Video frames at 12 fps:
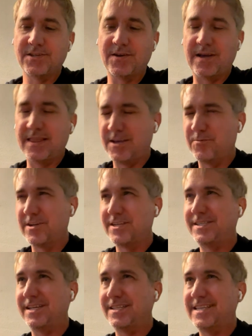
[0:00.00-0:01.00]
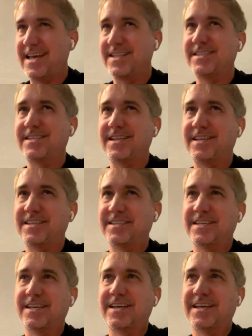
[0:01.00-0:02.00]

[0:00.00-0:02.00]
So I think we're just in ten cities.